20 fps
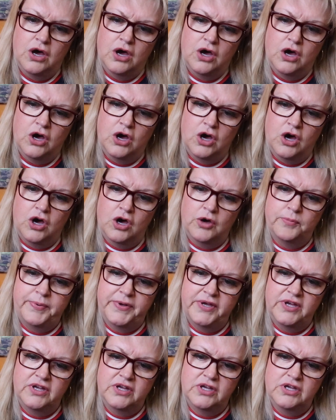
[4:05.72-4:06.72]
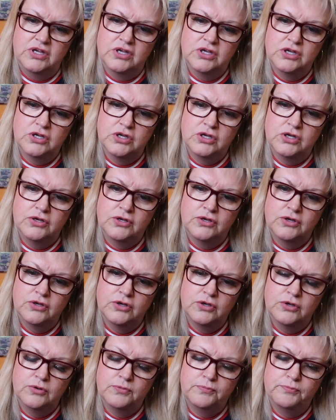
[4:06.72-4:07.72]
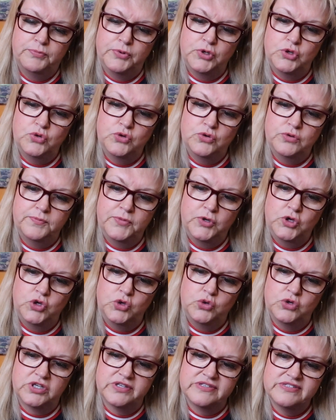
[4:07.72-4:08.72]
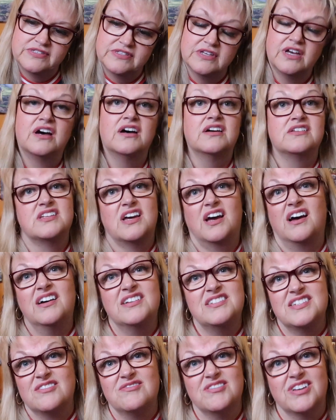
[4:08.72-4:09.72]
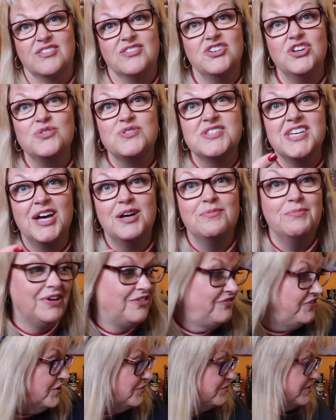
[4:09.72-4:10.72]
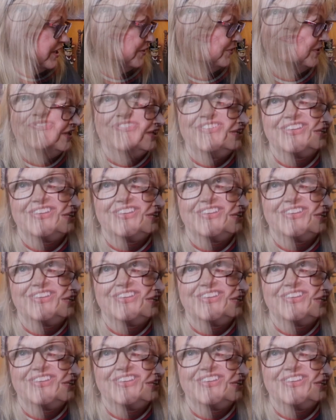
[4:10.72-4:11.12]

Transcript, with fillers: Harbour Boom Hookus? I, I don't know. You tell me if you know.